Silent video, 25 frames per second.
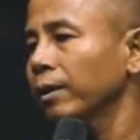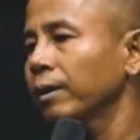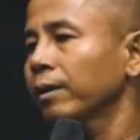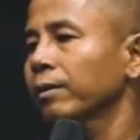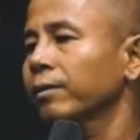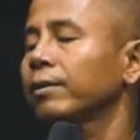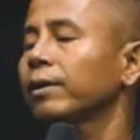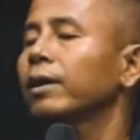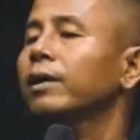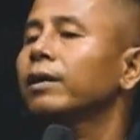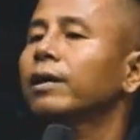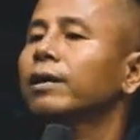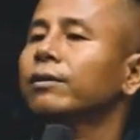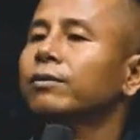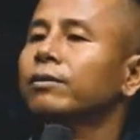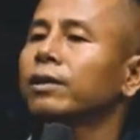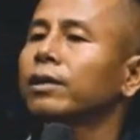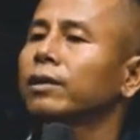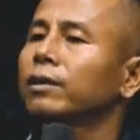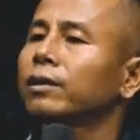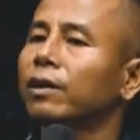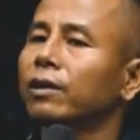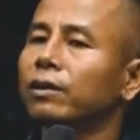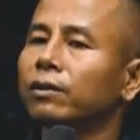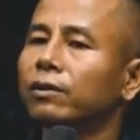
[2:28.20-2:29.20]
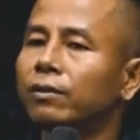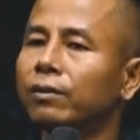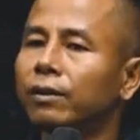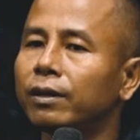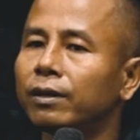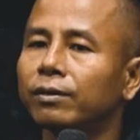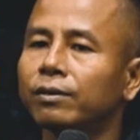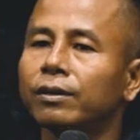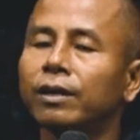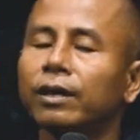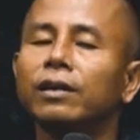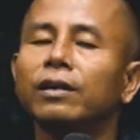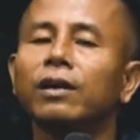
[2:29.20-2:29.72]
tell us cannot do
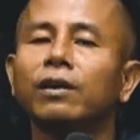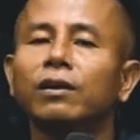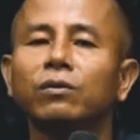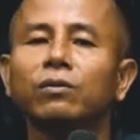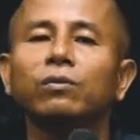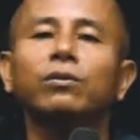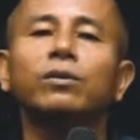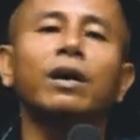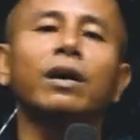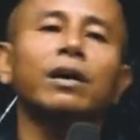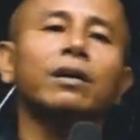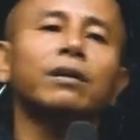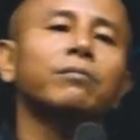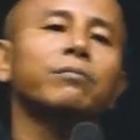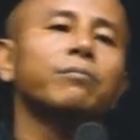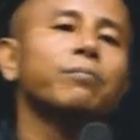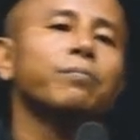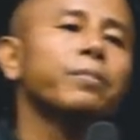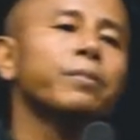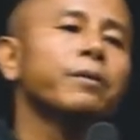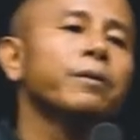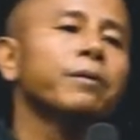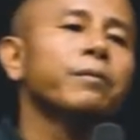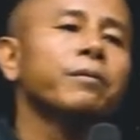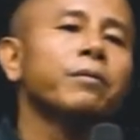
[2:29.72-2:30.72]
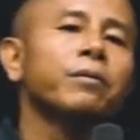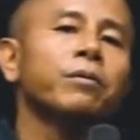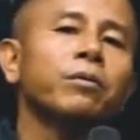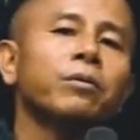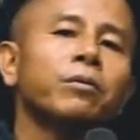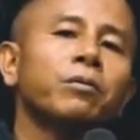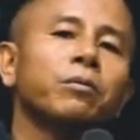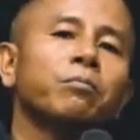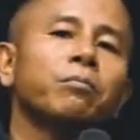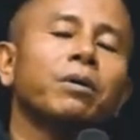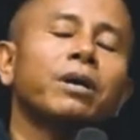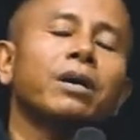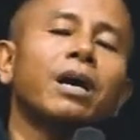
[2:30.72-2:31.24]
this, cannot do that.
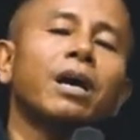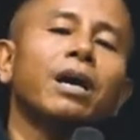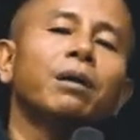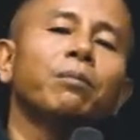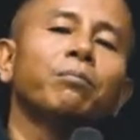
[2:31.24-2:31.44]
But I